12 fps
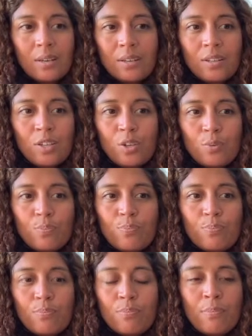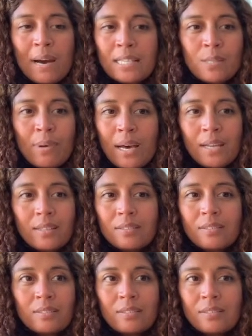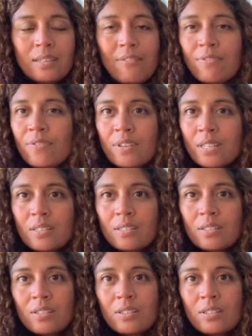you know, mass man, everything,